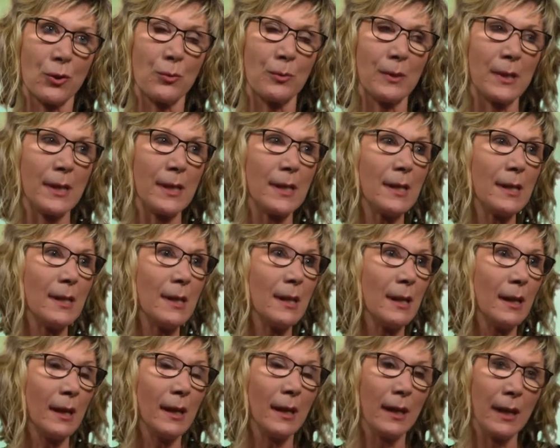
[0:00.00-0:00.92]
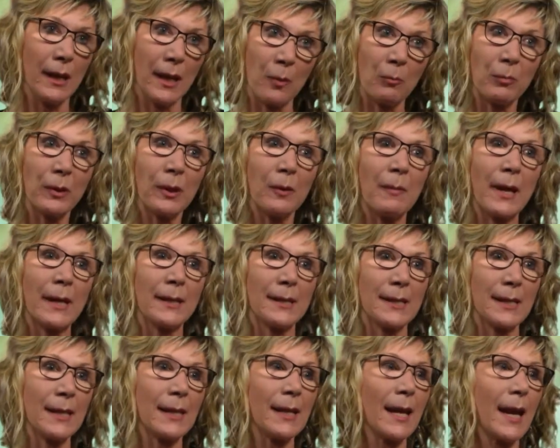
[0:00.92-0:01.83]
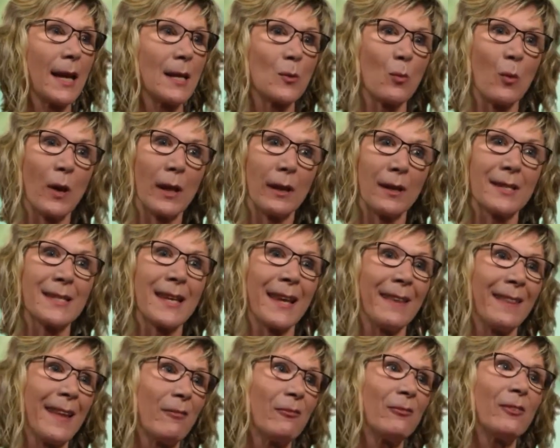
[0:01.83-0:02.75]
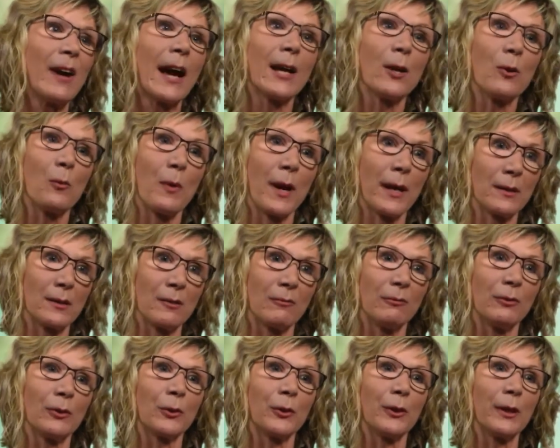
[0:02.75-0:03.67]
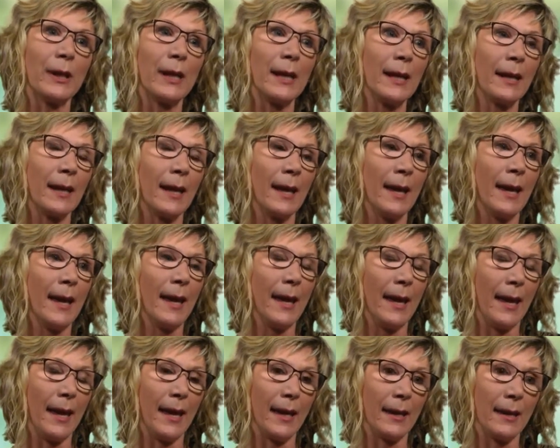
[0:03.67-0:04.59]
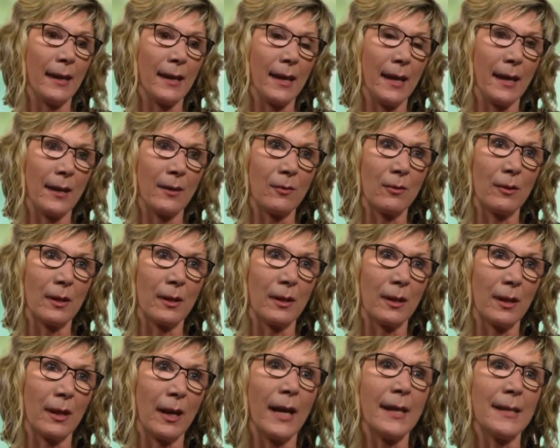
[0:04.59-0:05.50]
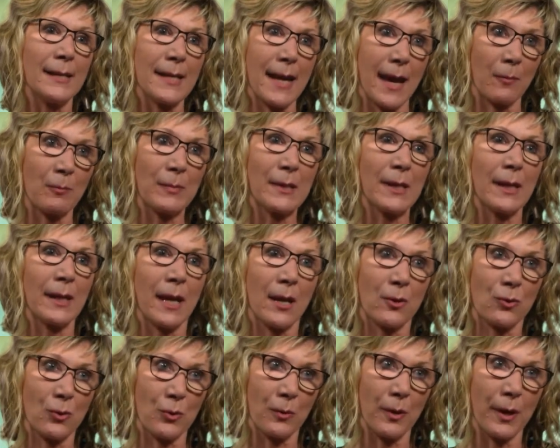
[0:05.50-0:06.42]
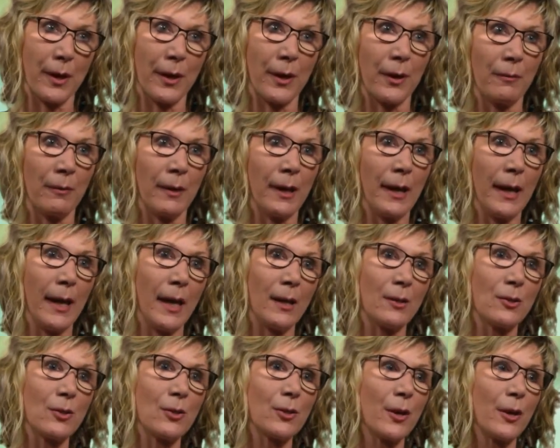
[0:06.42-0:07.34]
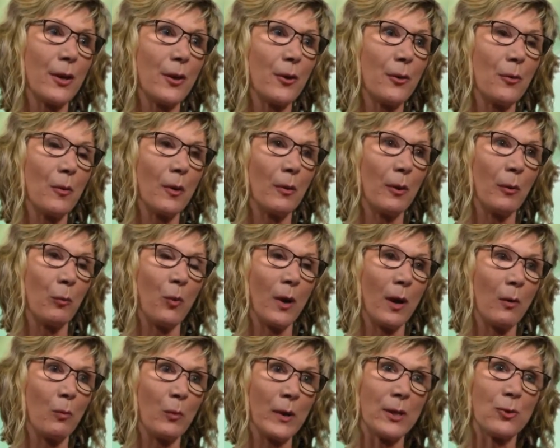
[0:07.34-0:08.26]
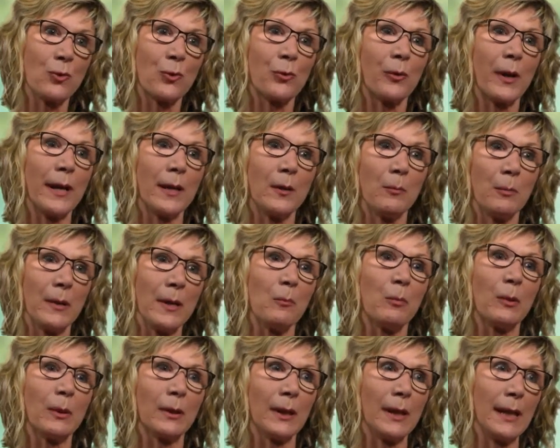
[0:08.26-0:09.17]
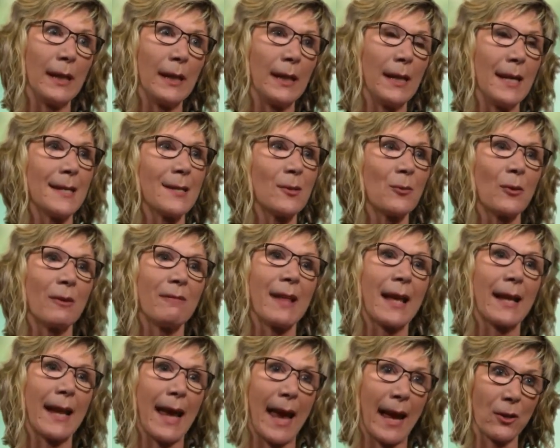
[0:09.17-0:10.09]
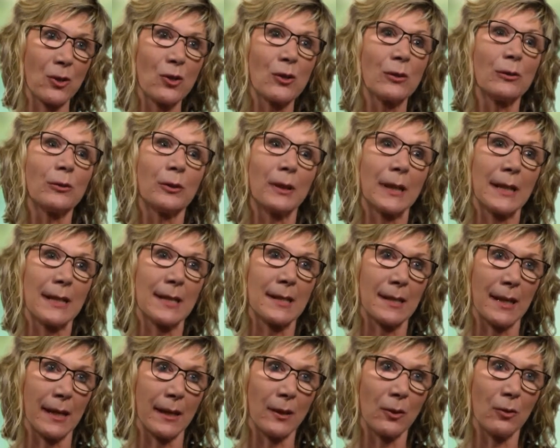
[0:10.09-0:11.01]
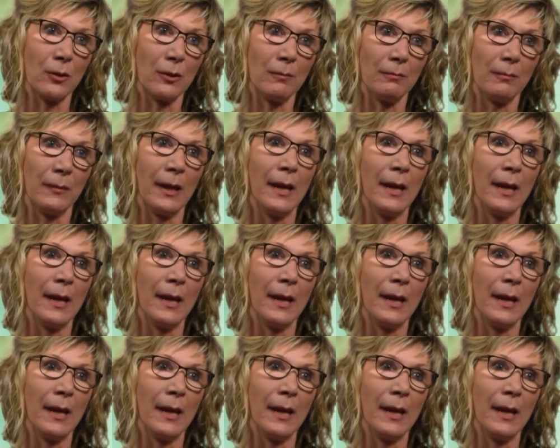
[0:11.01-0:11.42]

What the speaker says: you need, implementing, as well as in the final act of learning and adapting as you go. And so what we train people in is sort of that action learning cycle